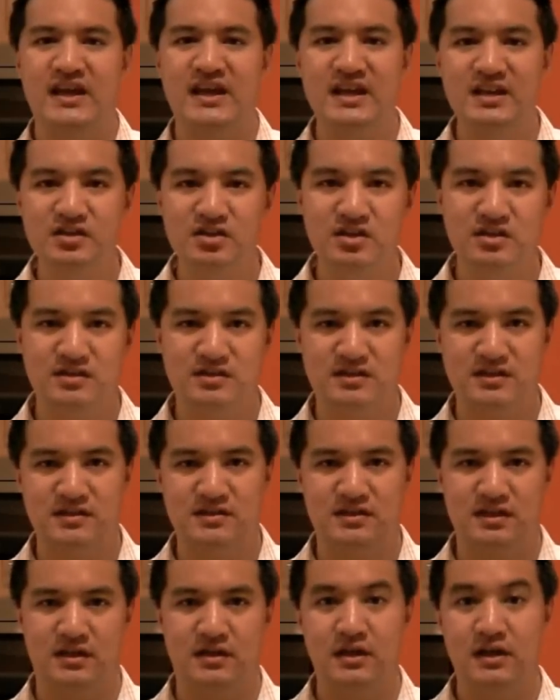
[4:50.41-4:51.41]

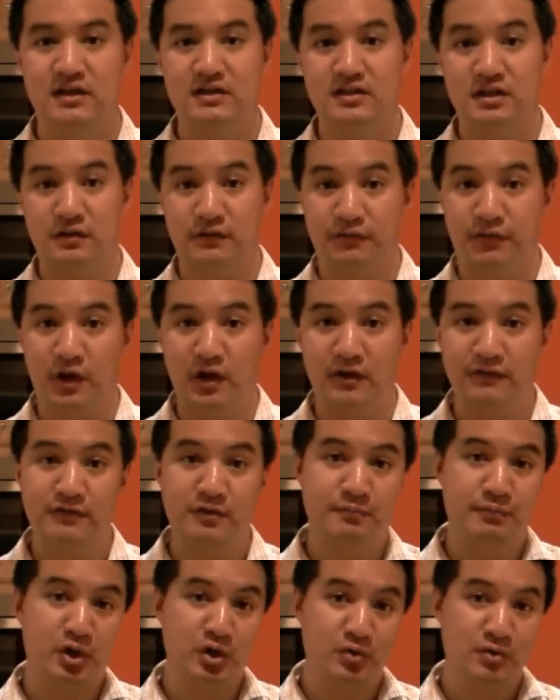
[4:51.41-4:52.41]
Inconsistent. Did it fall off
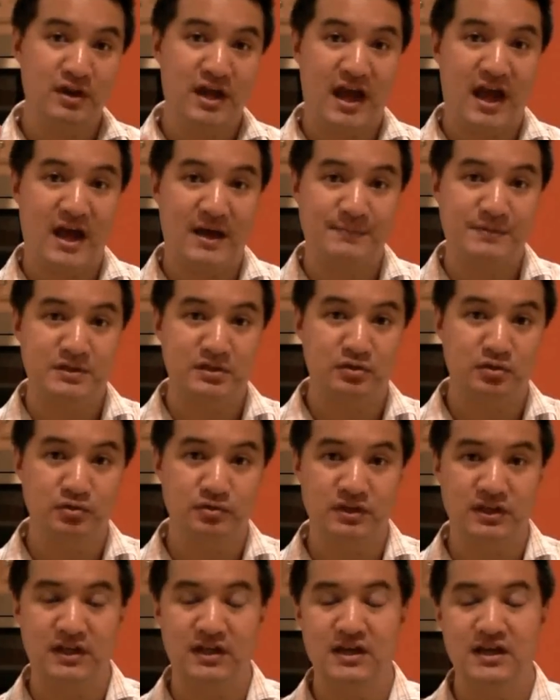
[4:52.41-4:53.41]
the bone?
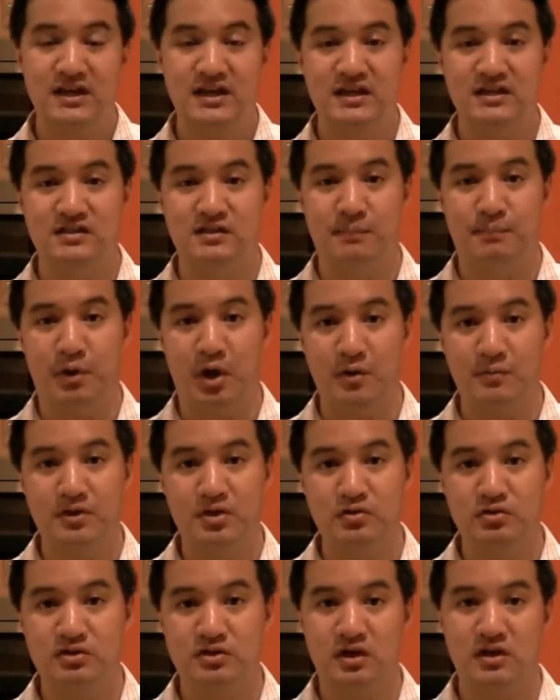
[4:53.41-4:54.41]
Absolutely. Is the
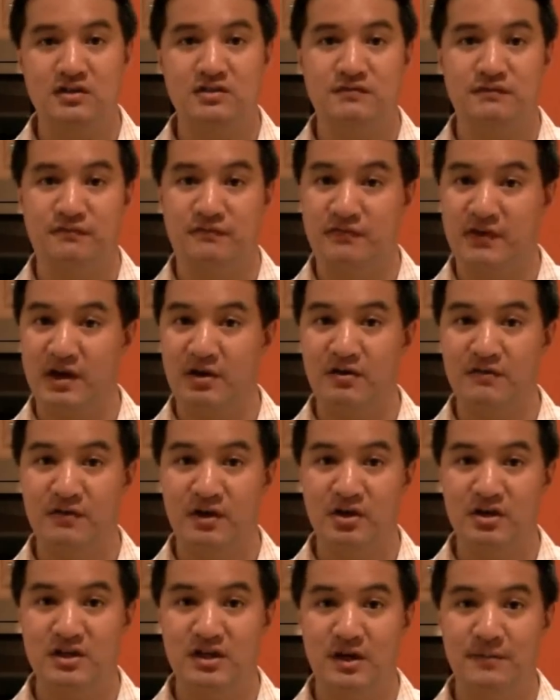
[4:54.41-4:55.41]
barbecue sauce very,
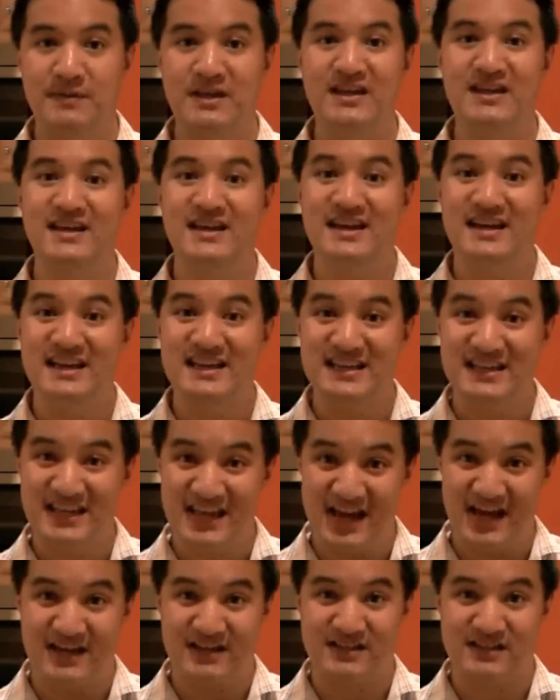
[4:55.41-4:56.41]
very yummy?
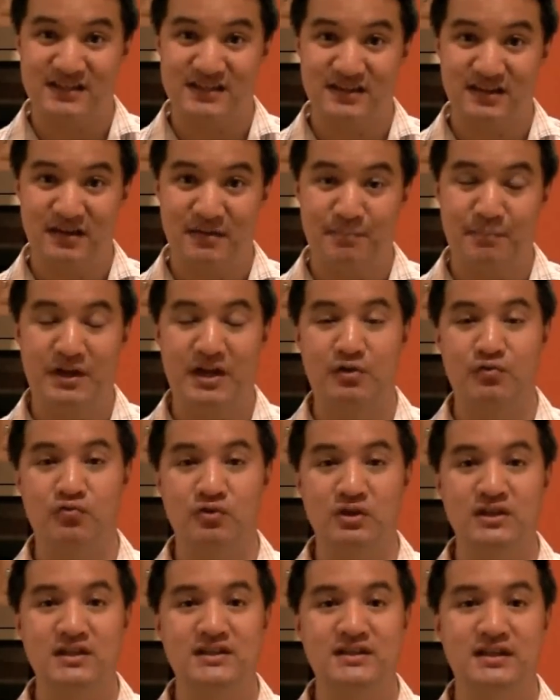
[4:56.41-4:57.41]
Yes. but I
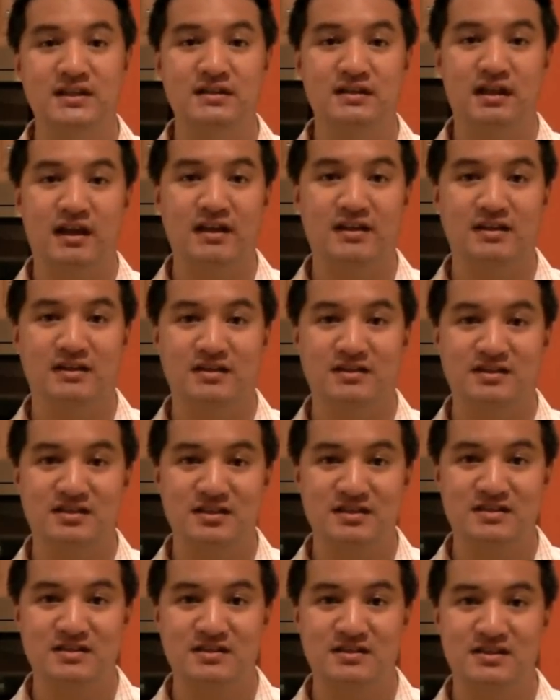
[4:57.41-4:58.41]
really didn't like the
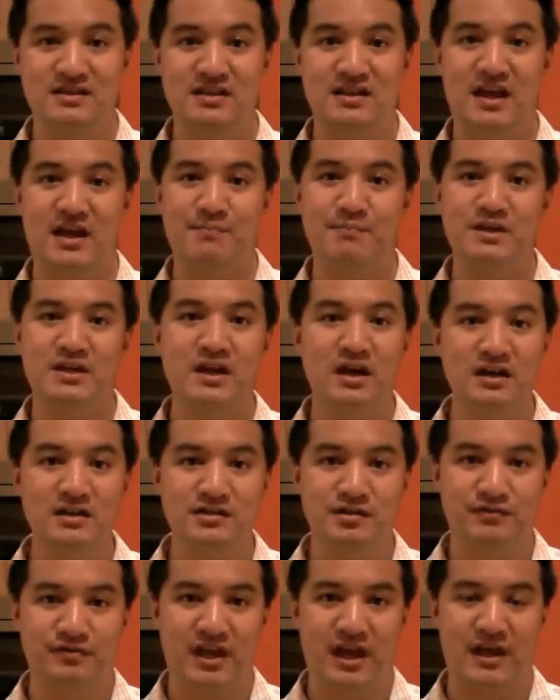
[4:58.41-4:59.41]
consistency, and
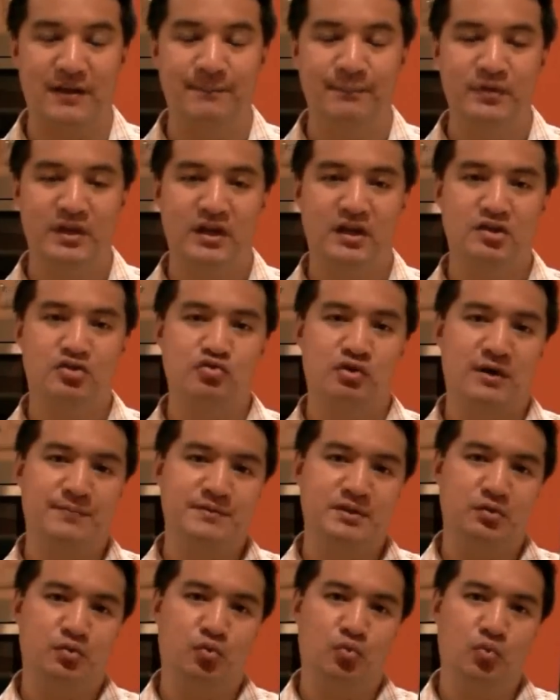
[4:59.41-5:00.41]
because of that, it
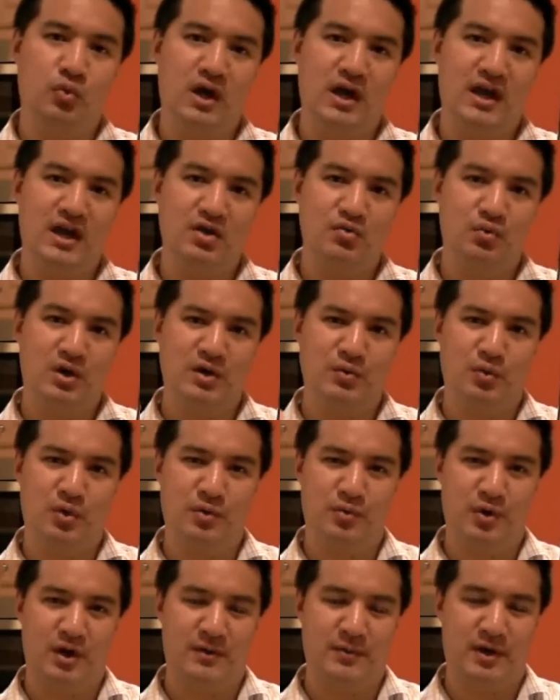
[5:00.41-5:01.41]
drops it way, way,
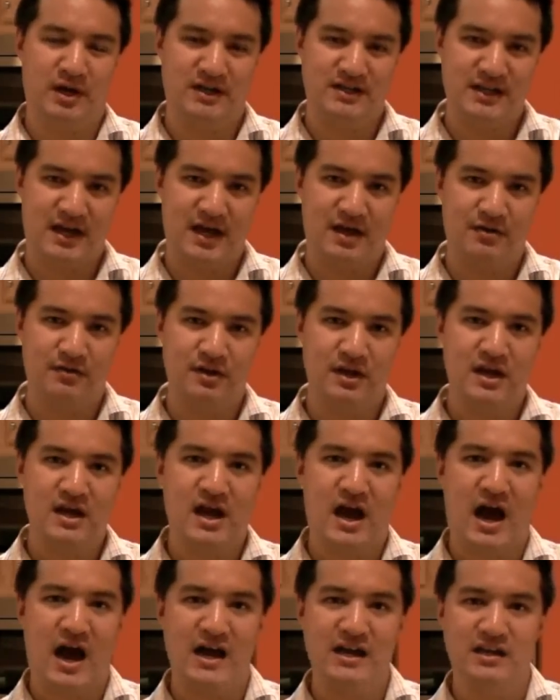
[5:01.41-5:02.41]
way, way, way down.
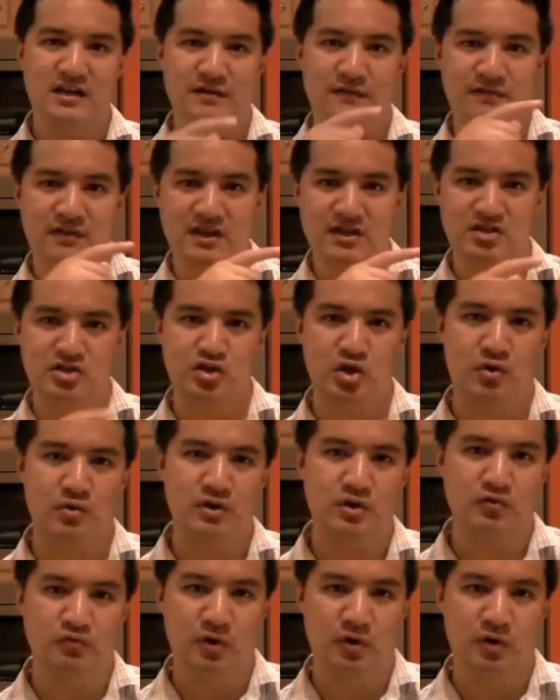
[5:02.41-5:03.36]
I give this Tony